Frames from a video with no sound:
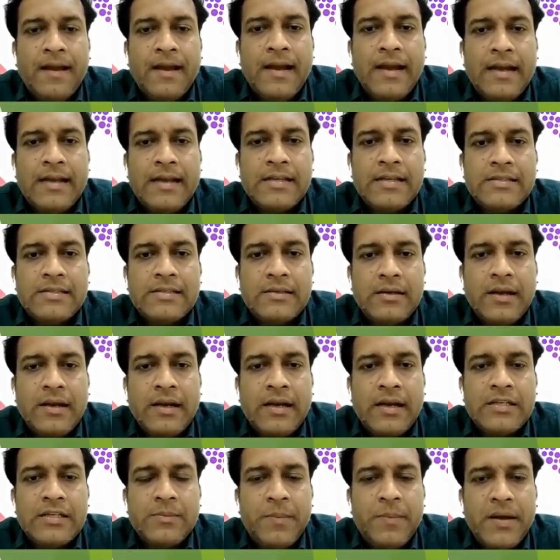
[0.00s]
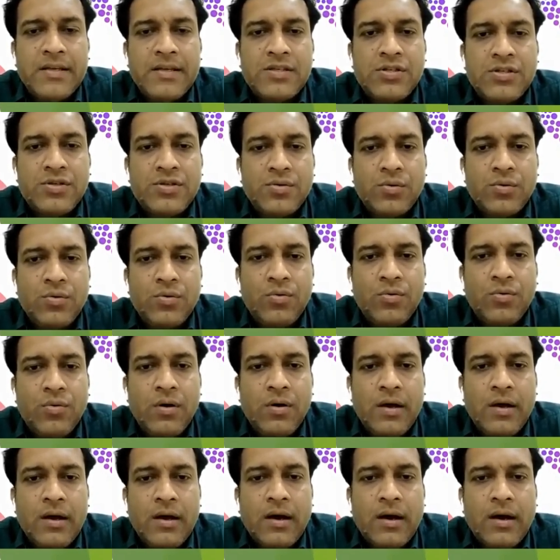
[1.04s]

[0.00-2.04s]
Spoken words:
it is best to